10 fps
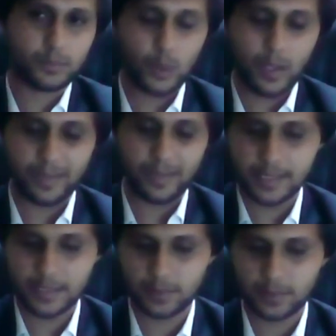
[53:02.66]
you have
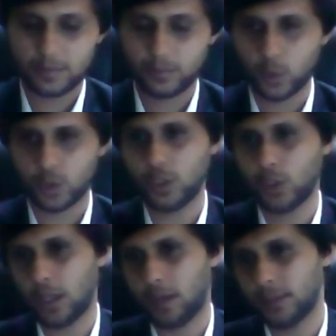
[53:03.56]
less
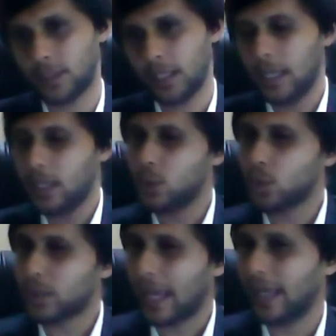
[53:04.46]
portion to cover.
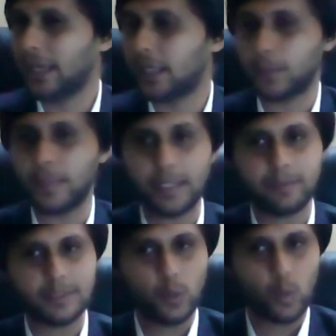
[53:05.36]
You can repeat
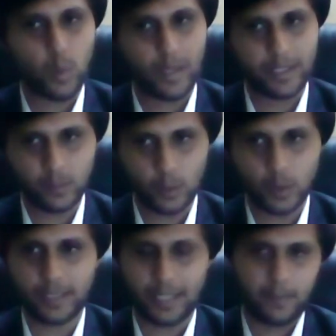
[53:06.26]
everything one
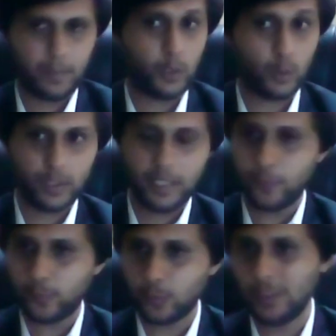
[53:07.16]
more time, but you don't
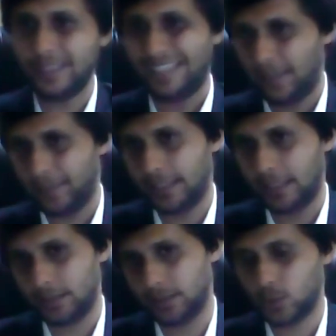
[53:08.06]
need full time
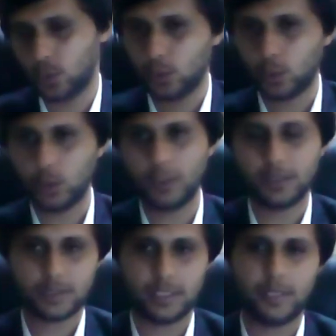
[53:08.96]
again. So don't
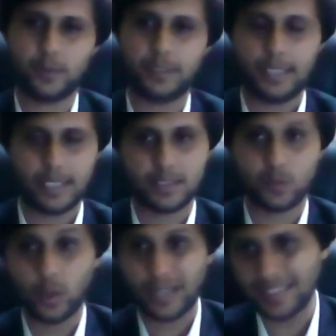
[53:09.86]
study for 10 hours
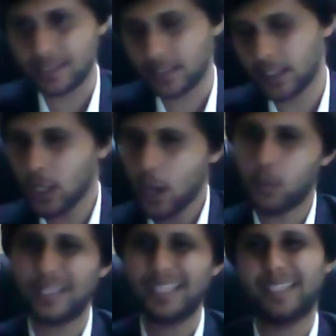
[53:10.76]
is what I suggest.
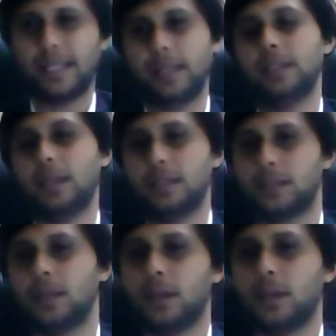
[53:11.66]
Put in 9
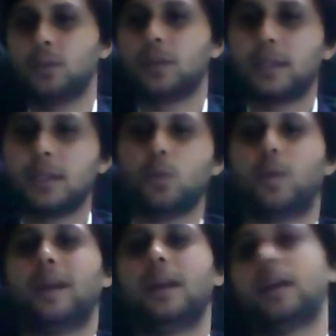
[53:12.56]
hours. You give
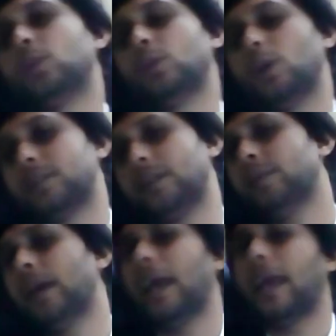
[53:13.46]
1 hour to
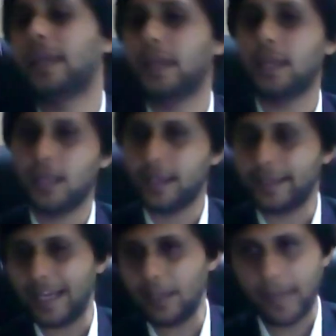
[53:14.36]
yourself.
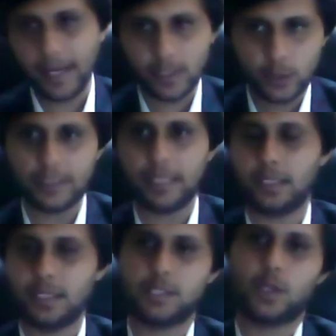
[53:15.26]
Again, get back to 10
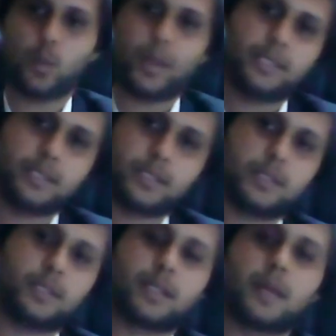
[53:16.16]
hours once
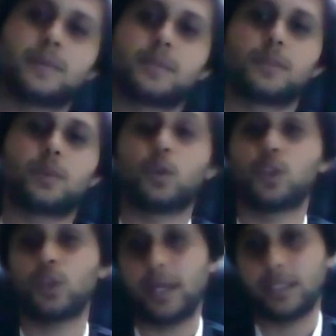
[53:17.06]
it comes
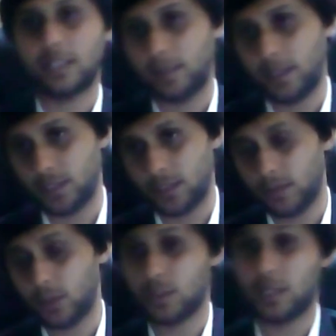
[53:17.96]
closer to your
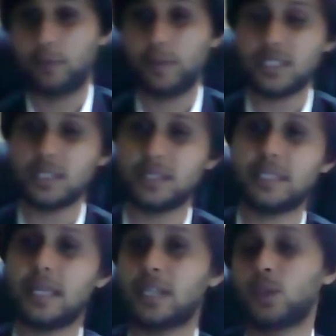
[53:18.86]
examination, because your
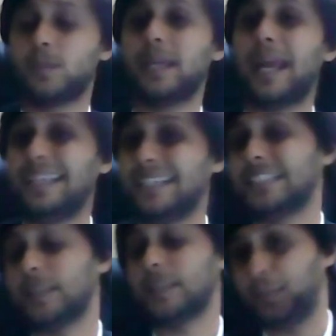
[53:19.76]
efficiency has to be at
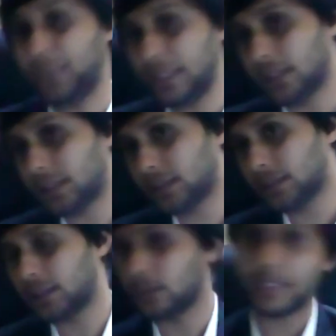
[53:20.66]
its peak
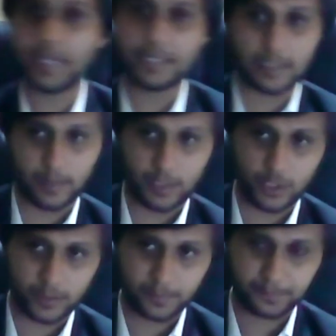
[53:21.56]
during
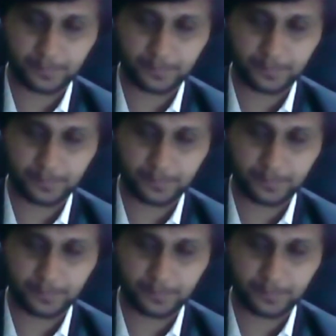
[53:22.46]
examination.